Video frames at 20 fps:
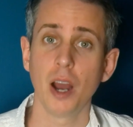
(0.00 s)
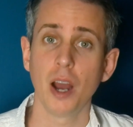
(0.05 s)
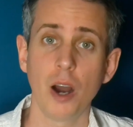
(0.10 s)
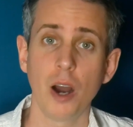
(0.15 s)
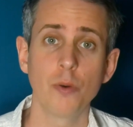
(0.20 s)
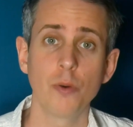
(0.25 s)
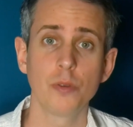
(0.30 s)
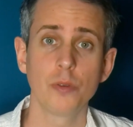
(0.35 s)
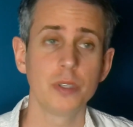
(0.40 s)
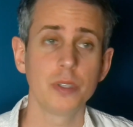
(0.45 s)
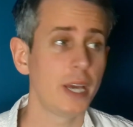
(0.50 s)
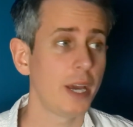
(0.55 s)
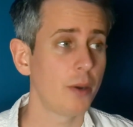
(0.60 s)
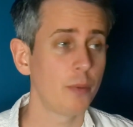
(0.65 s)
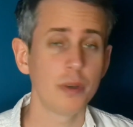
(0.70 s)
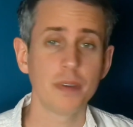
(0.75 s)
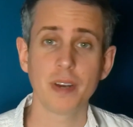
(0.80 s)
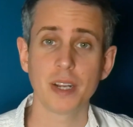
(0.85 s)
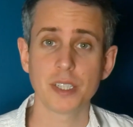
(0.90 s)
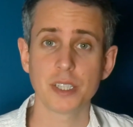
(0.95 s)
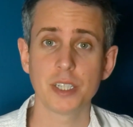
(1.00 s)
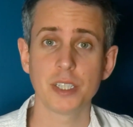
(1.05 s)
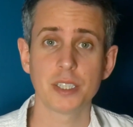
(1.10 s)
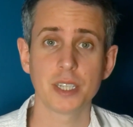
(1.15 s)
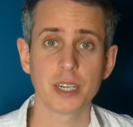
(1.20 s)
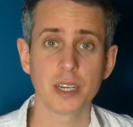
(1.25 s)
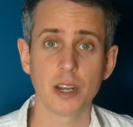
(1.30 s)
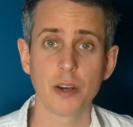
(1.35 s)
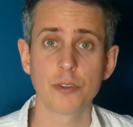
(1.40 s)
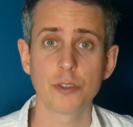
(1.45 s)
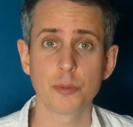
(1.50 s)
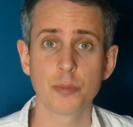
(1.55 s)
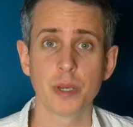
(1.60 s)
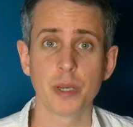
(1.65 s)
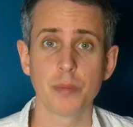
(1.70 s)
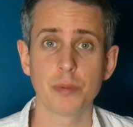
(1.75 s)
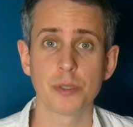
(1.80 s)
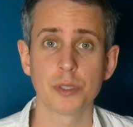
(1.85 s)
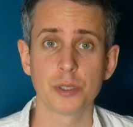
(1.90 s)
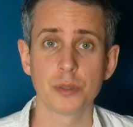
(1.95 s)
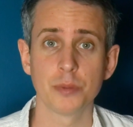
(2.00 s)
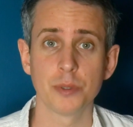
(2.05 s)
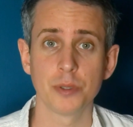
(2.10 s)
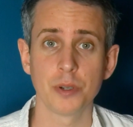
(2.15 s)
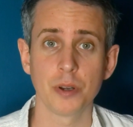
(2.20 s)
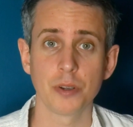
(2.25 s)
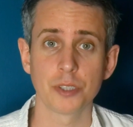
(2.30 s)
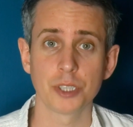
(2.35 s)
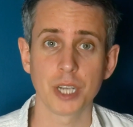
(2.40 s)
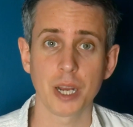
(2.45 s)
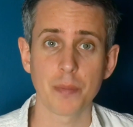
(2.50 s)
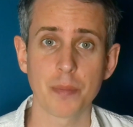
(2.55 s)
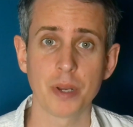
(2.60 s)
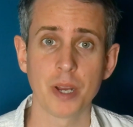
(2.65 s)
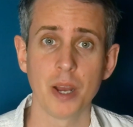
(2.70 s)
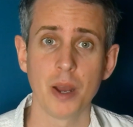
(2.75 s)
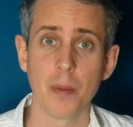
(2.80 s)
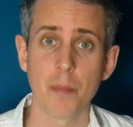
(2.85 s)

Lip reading: "Oh yeah, we've actually sent loads of people to the moon, old chap.